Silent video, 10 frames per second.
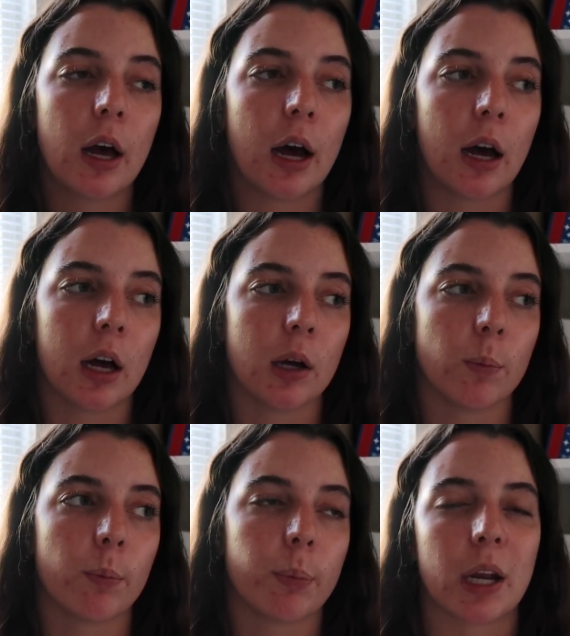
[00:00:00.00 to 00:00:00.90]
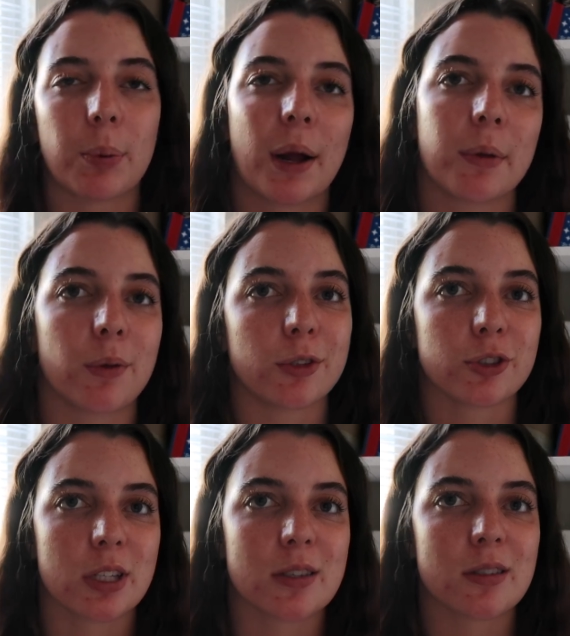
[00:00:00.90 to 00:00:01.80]
But I probably will
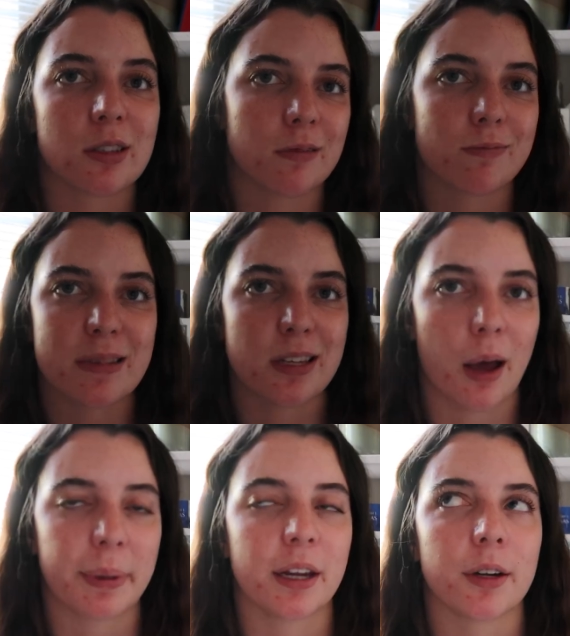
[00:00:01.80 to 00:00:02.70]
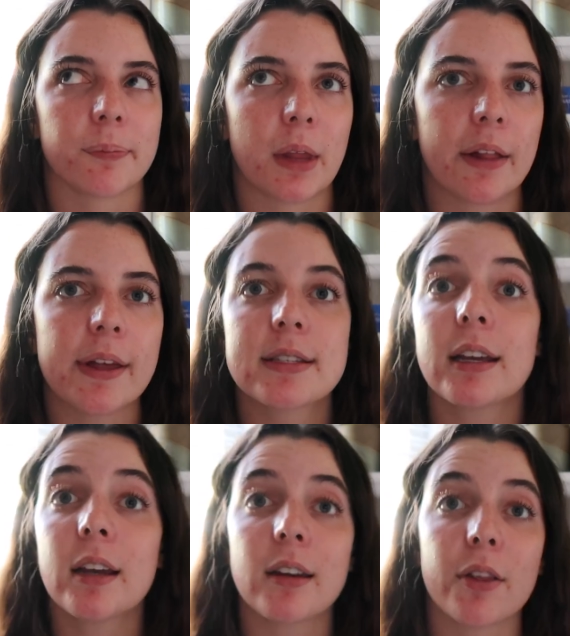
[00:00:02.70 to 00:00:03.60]
just stop here unless I
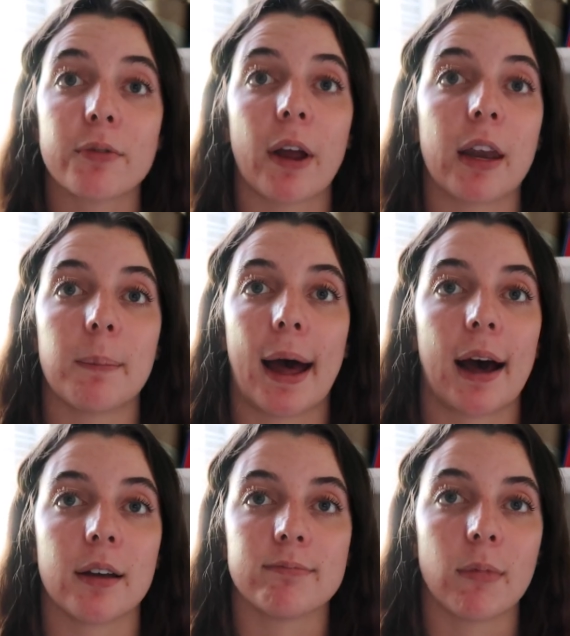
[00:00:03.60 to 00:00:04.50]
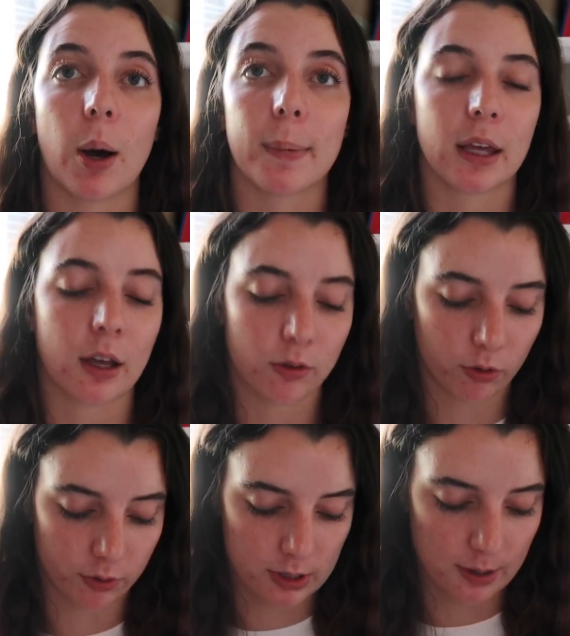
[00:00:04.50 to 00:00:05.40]
get another random ad on my Kindle
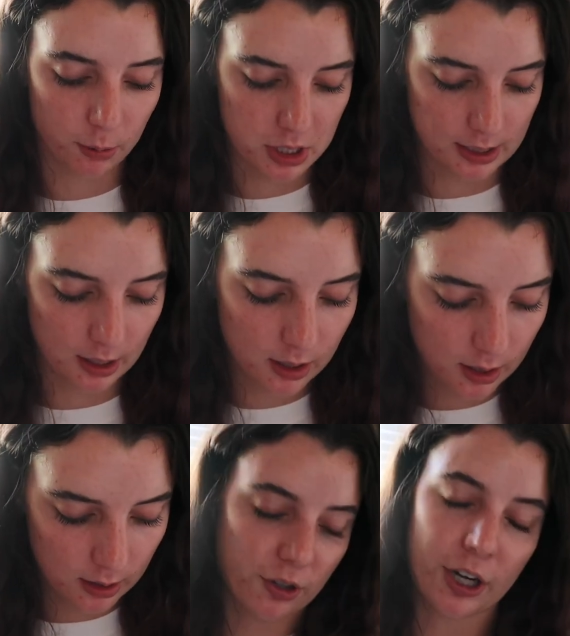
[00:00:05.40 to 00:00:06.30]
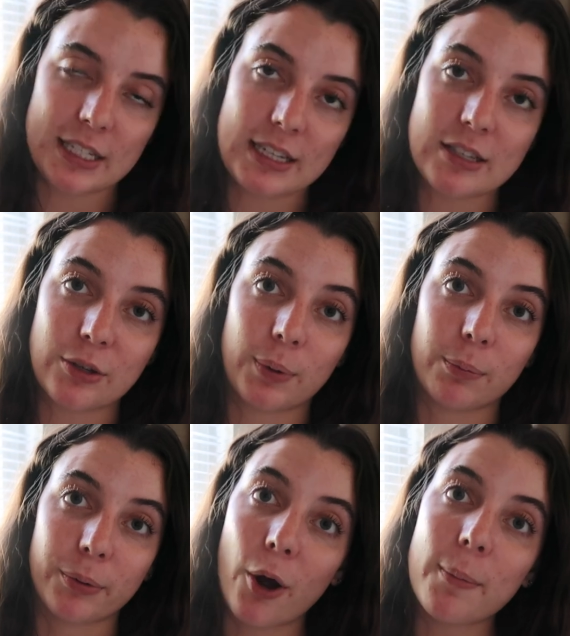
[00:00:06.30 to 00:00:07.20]
for some reason. Crazy
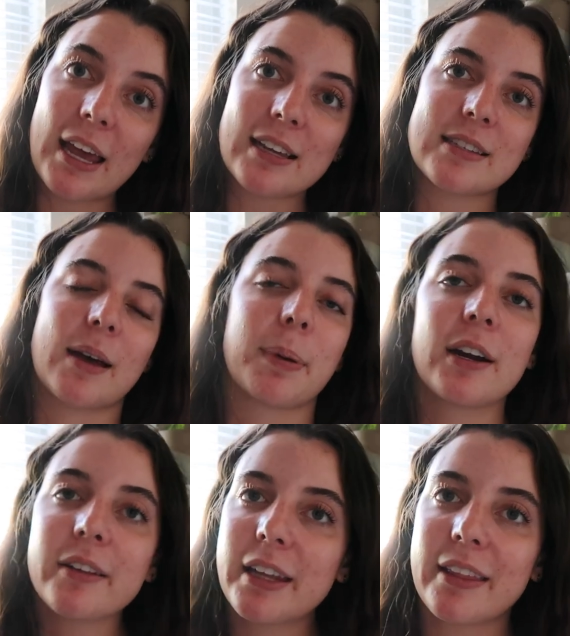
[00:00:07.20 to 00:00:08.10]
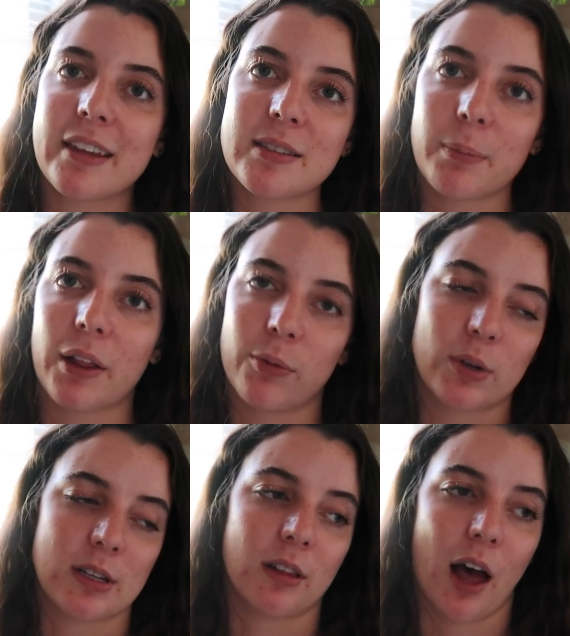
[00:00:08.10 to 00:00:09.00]
stupid romance. Apparently this month
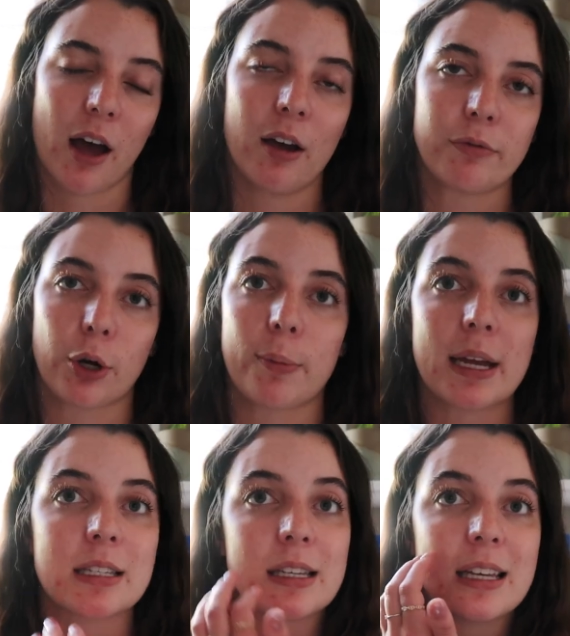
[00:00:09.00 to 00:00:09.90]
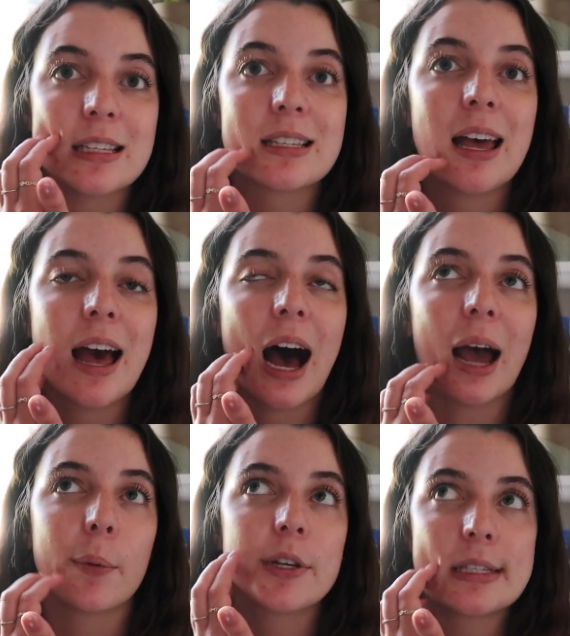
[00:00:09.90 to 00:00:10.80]
was a lot of romances.
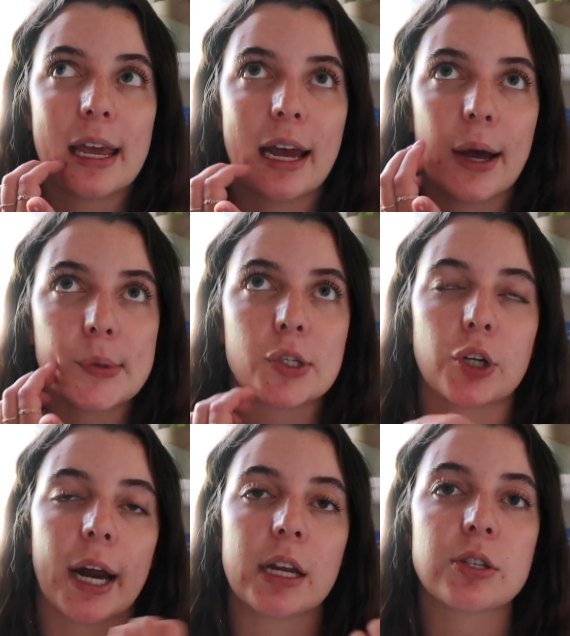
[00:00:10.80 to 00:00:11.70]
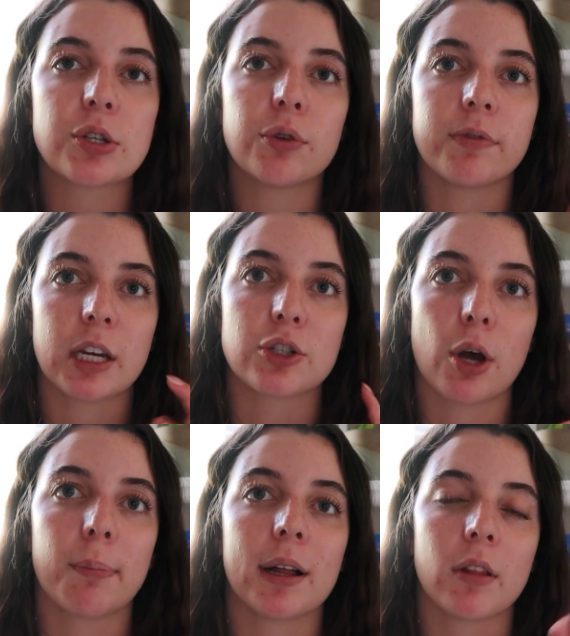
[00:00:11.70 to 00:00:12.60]
I will say I was trying to finish
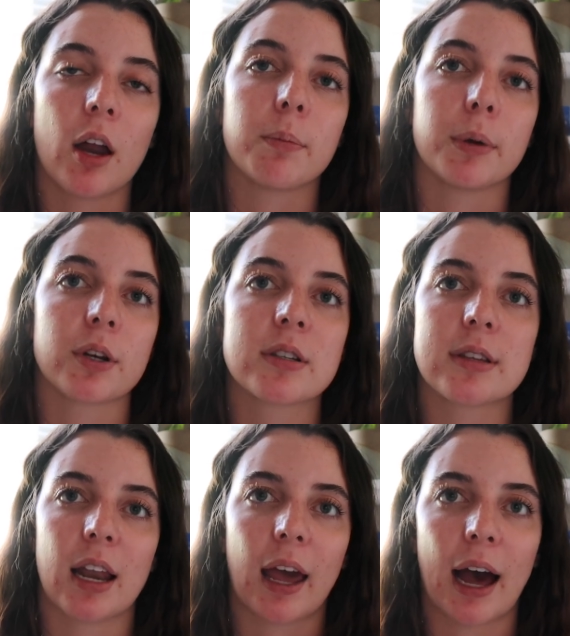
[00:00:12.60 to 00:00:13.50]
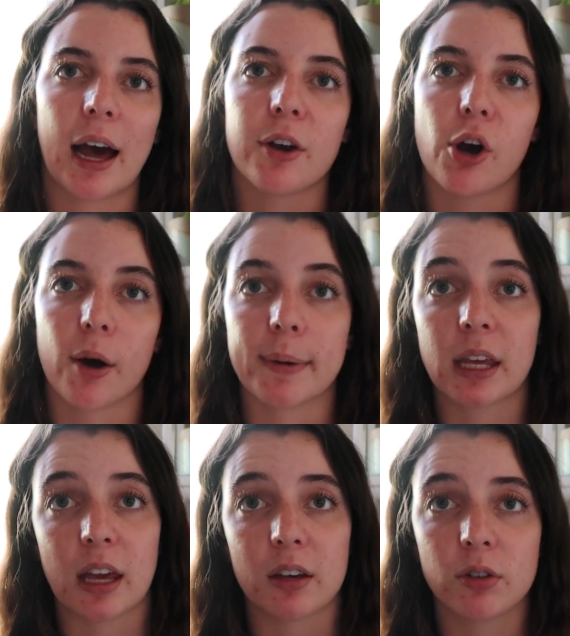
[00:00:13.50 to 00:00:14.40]
up a lot of books that I had on my
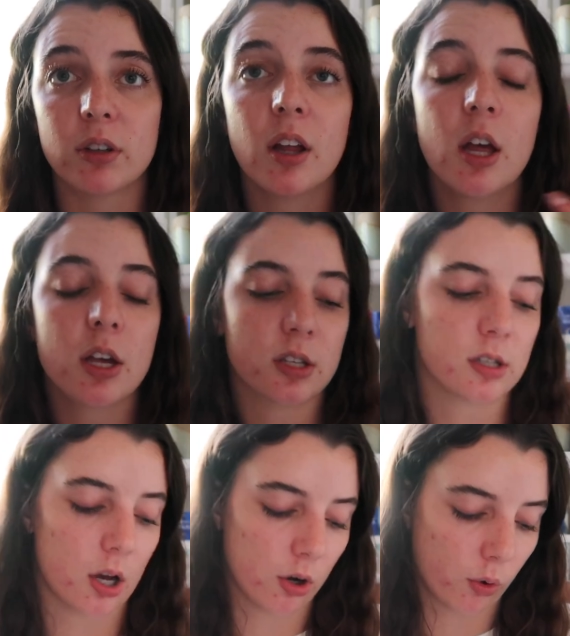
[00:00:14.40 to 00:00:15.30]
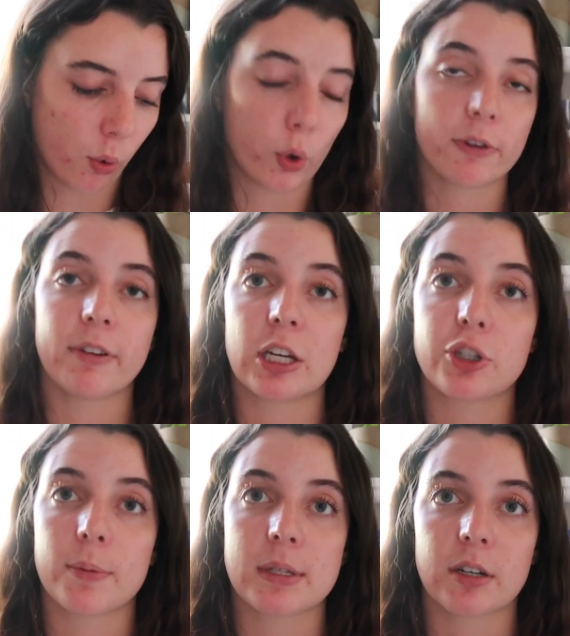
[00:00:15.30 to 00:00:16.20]
Kindle, so or
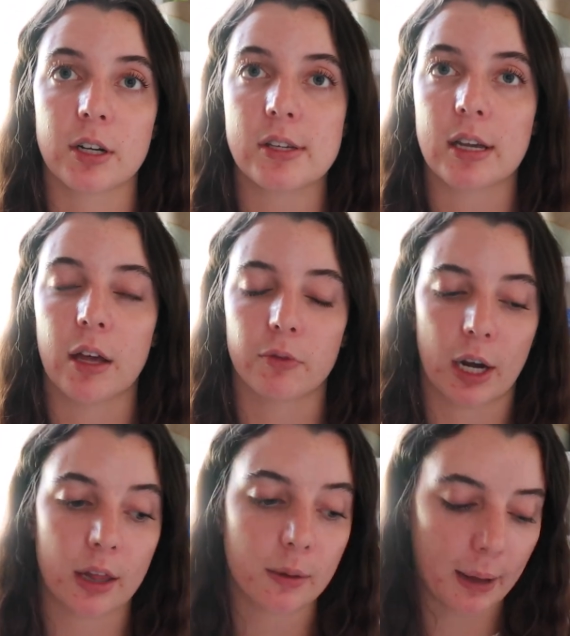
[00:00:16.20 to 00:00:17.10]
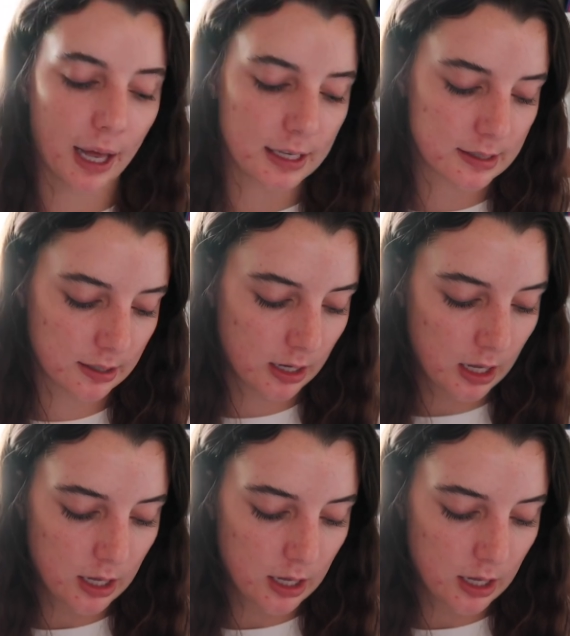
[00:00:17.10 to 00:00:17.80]
finish up series I had read in the past.